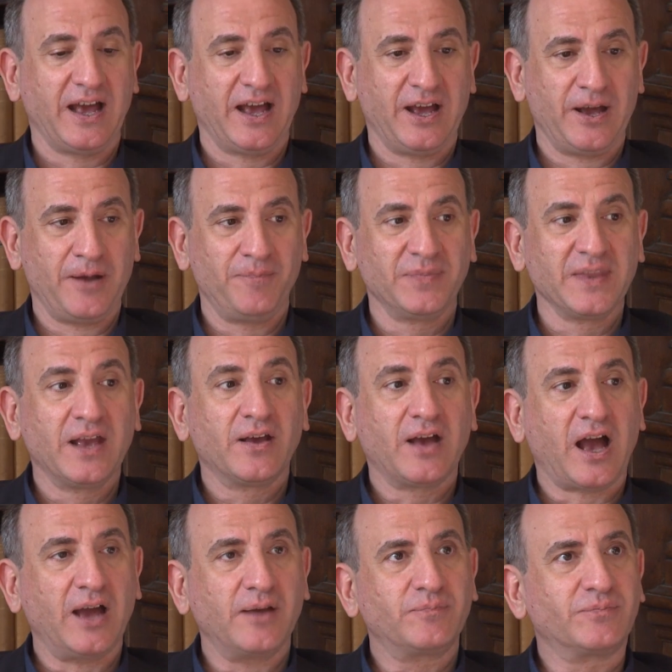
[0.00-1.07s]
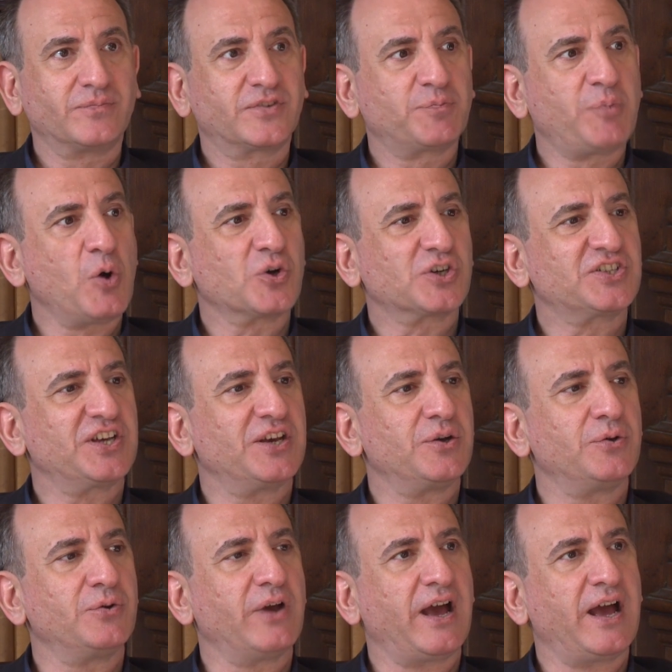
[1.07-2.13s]
um, I spoke
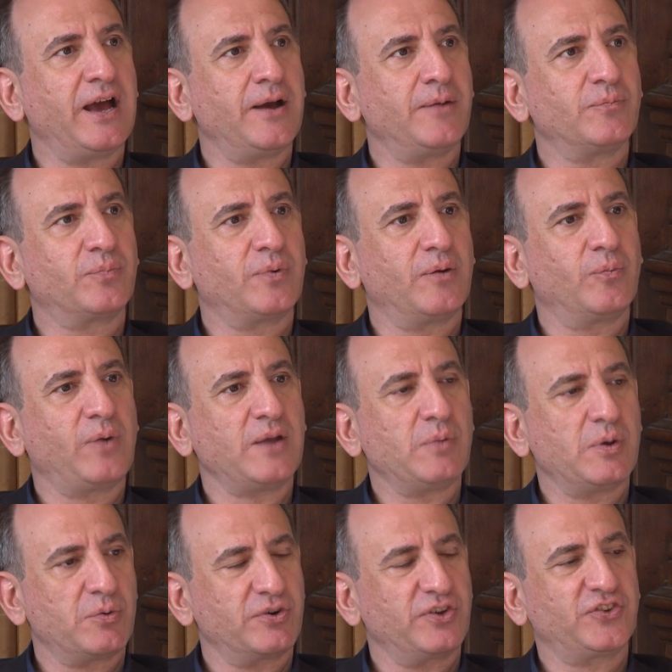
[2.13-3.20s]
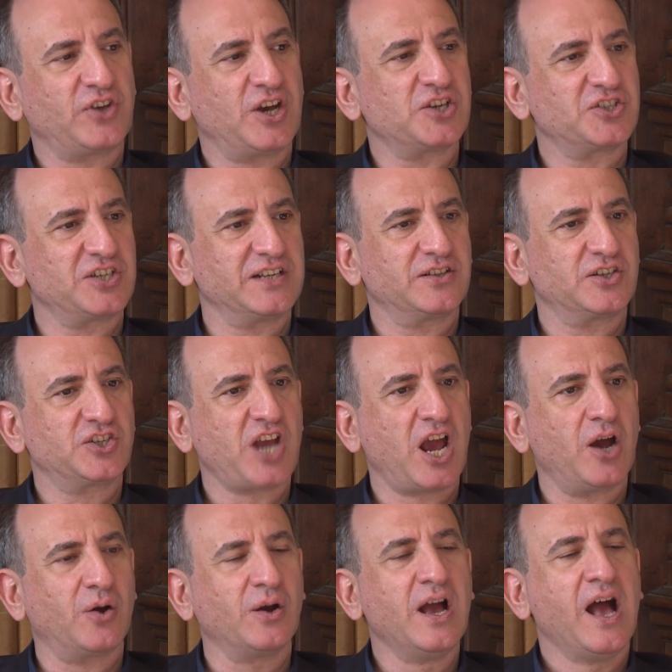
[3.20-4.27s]
to, um, when we were researching the
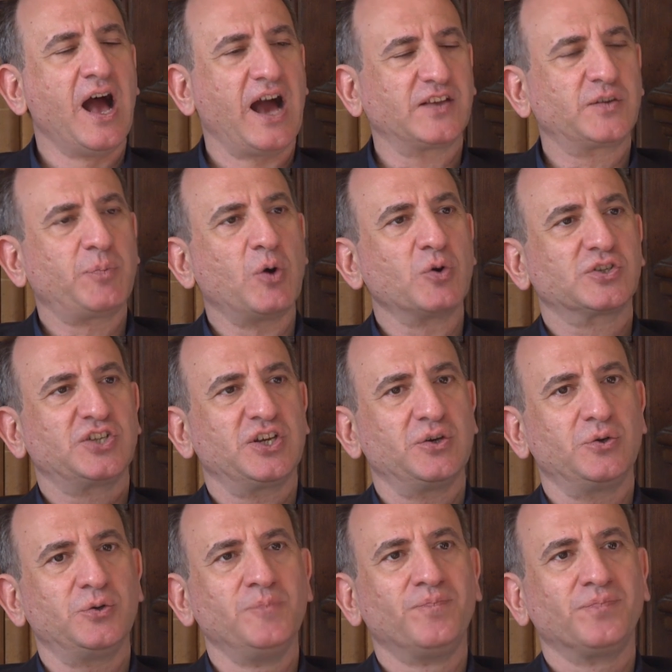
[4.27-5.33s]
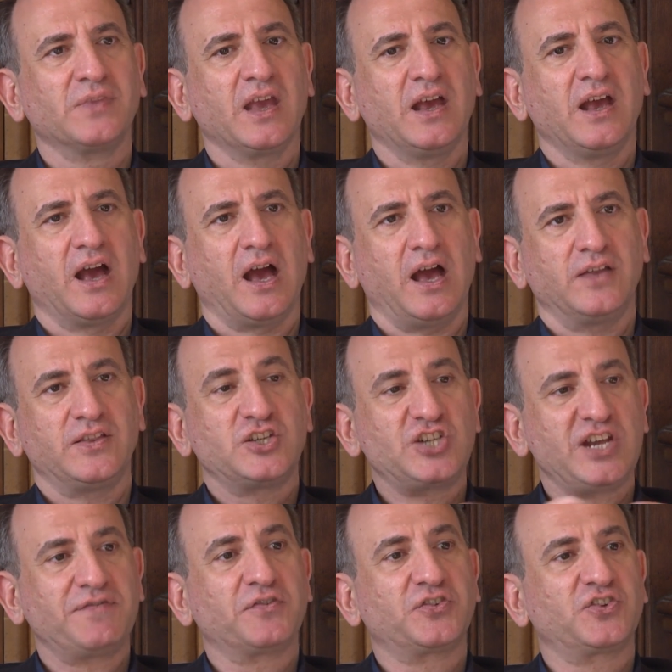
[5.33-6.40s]
show, I spoke to Uh, the
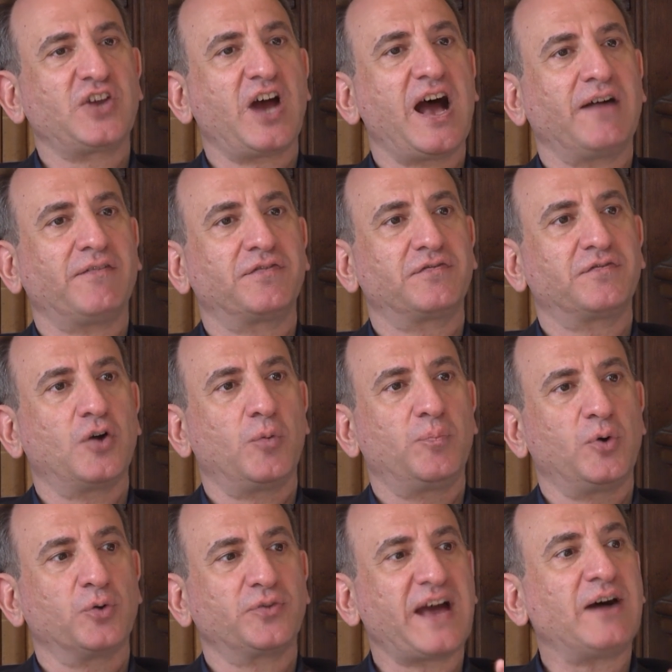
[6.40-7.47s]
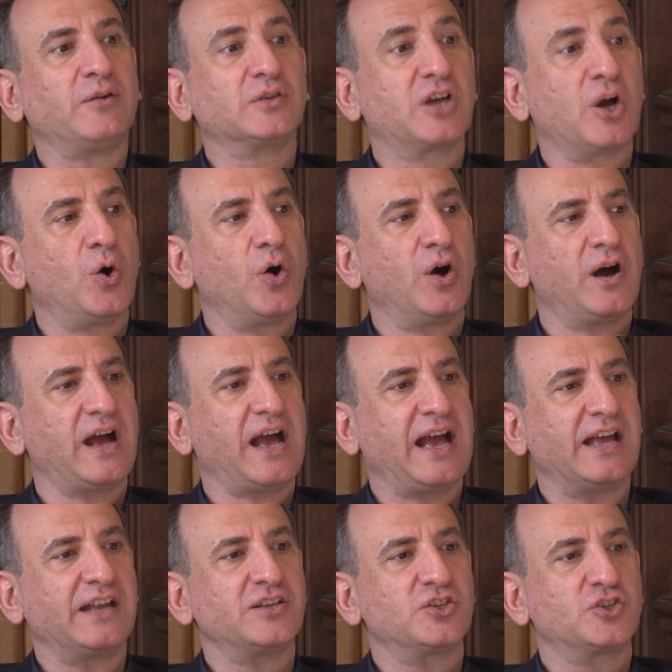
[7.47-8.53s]
chief of staff for both Al Gore
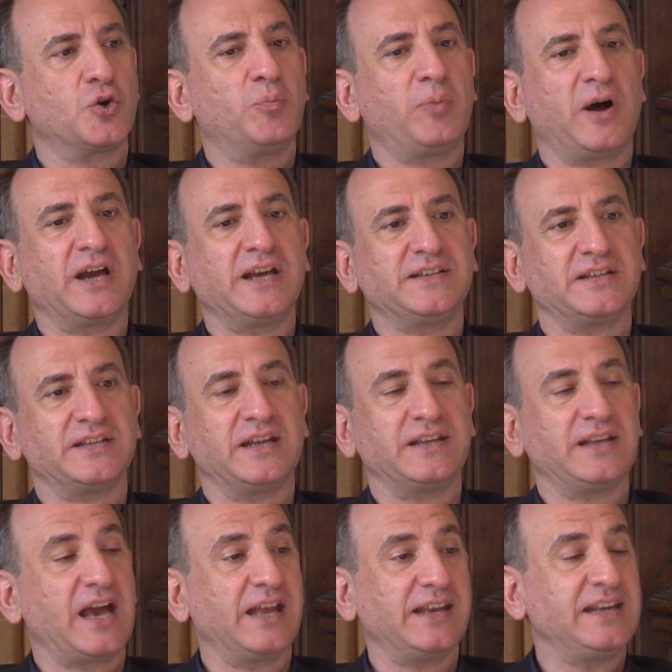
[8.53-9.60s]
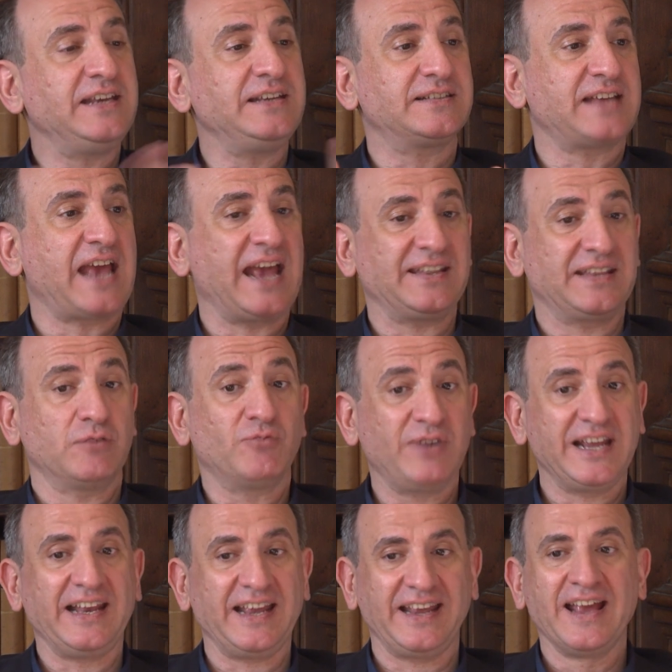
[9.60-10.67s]
and Joe Biden, and, and he said that
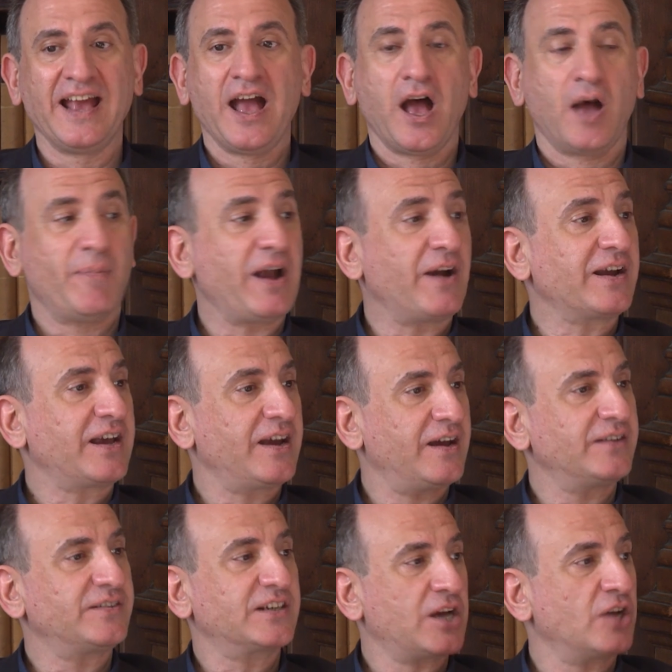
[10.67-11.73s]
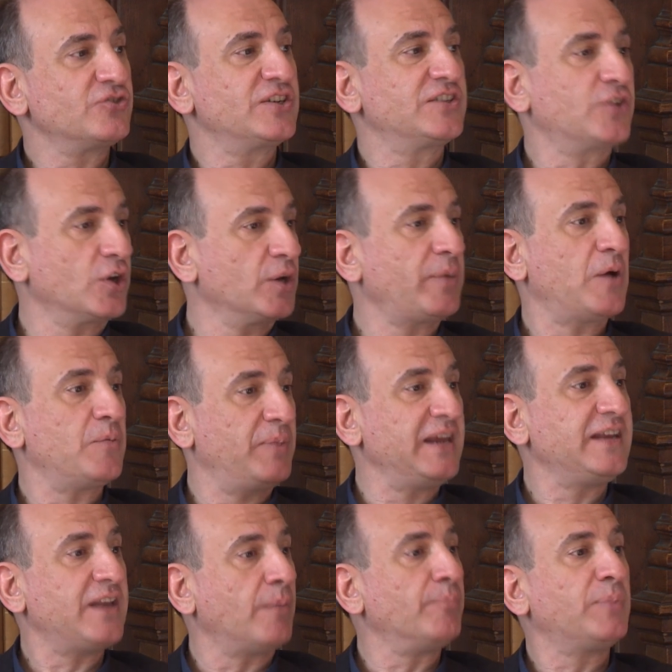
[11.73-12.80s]
really America is a country that's all about
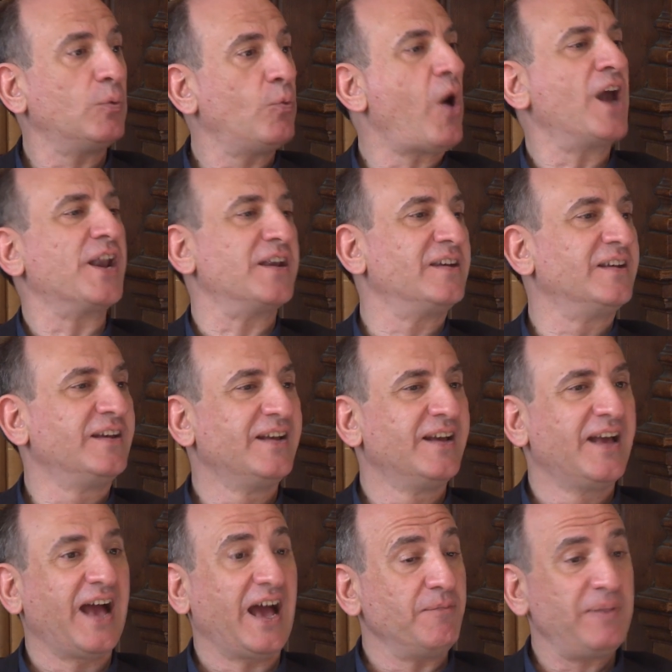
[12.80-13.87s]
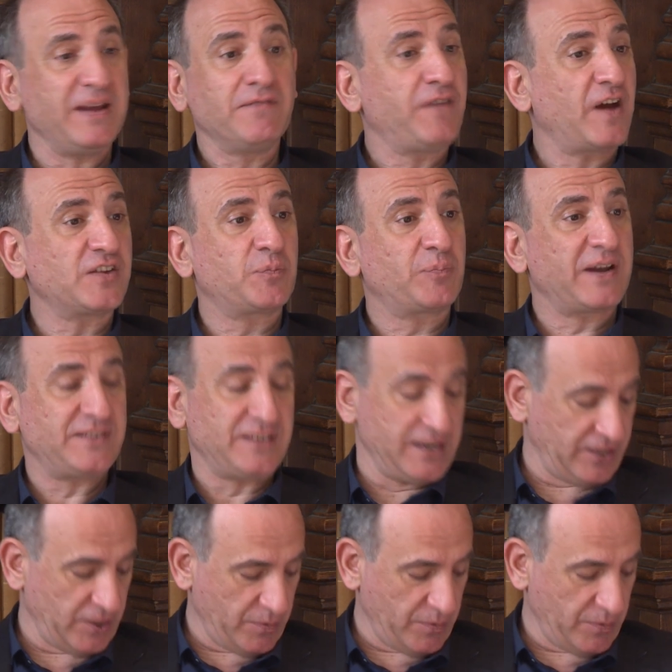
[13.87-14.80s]
being number one, and being vice president